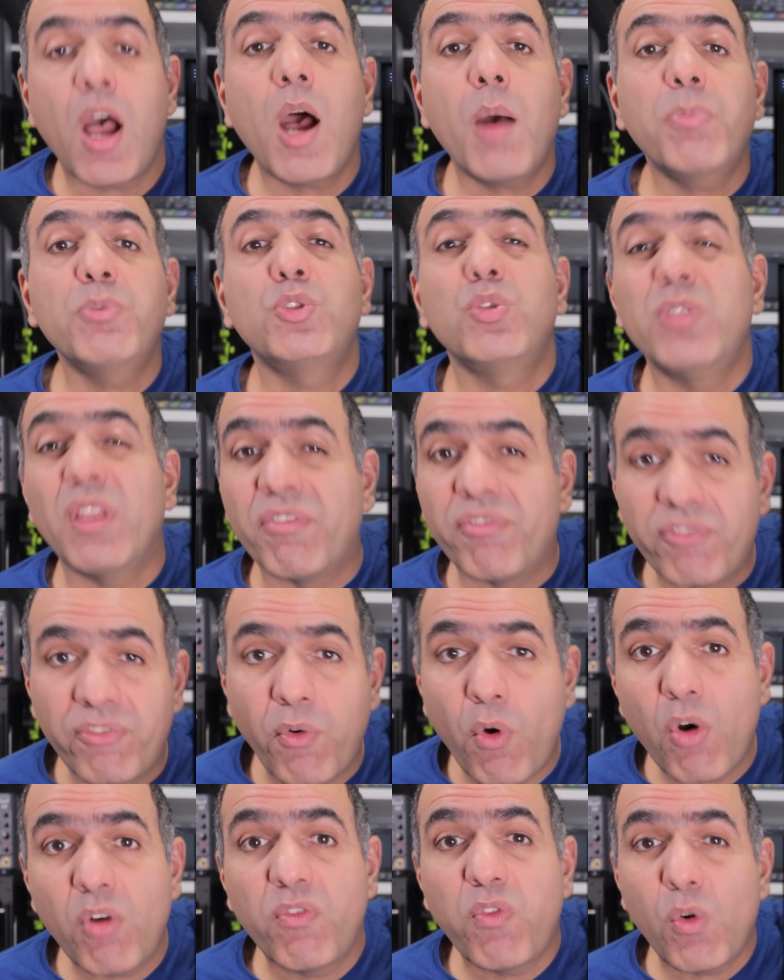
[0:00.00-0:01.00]
up to the
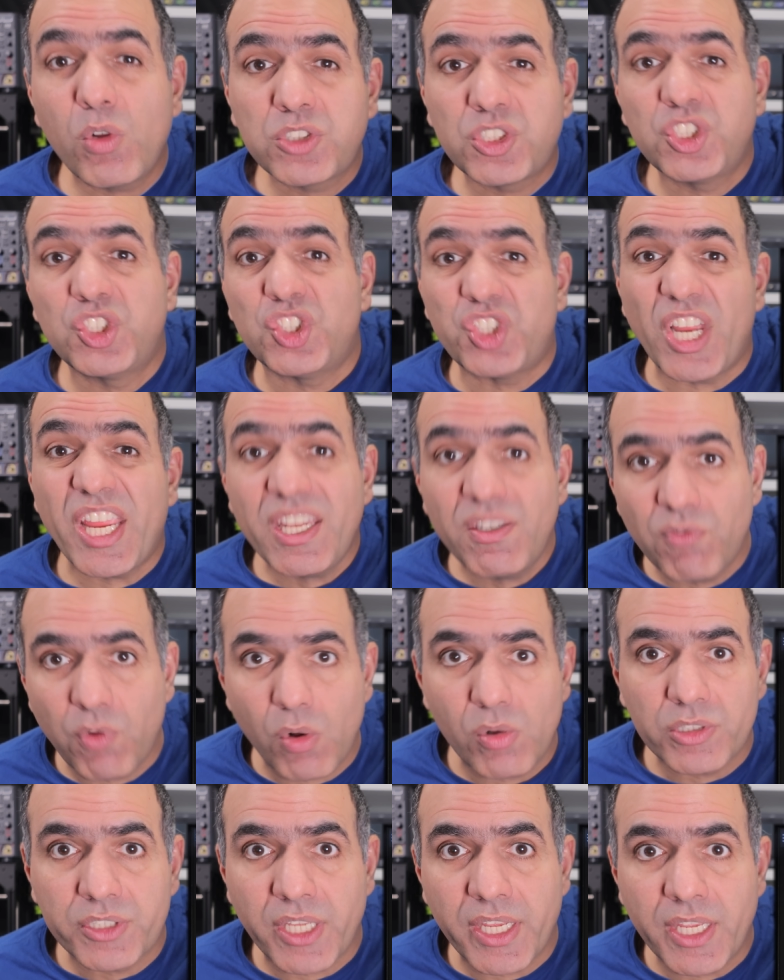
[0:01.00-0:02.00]
four volt drain
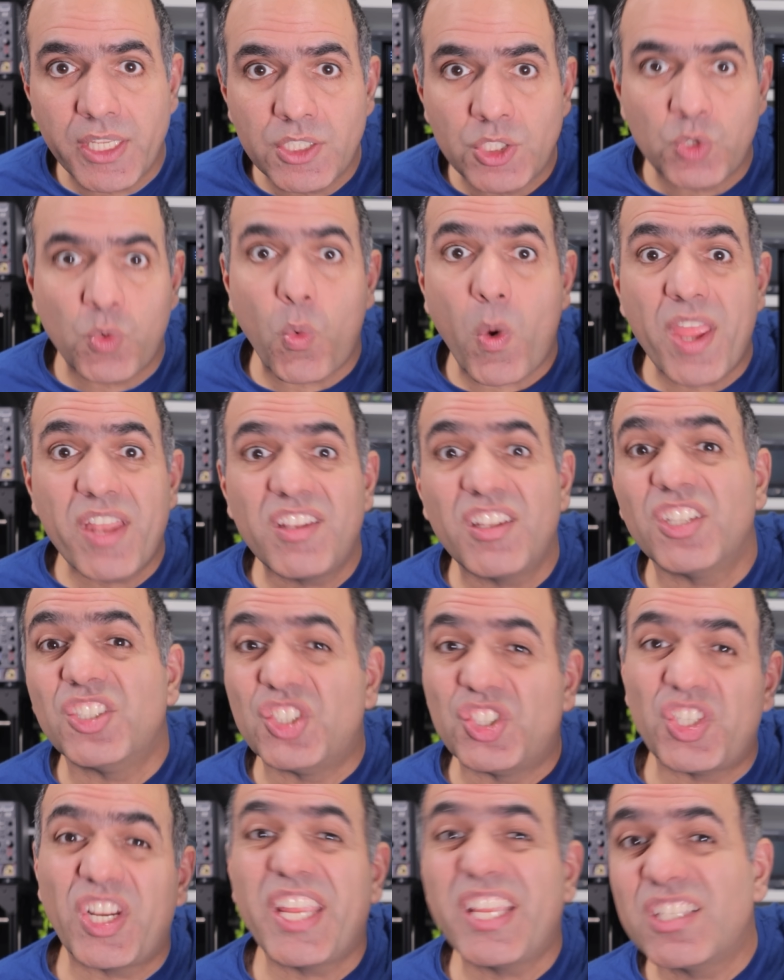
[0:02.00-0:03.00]
voltage when the
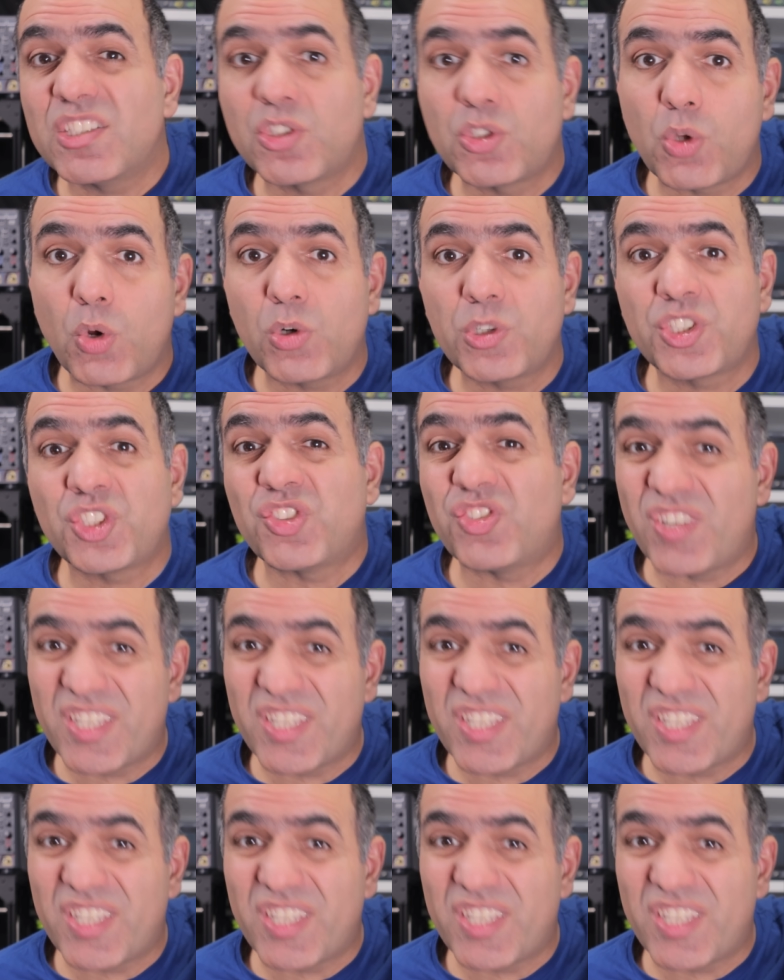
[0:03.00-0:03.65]
drain source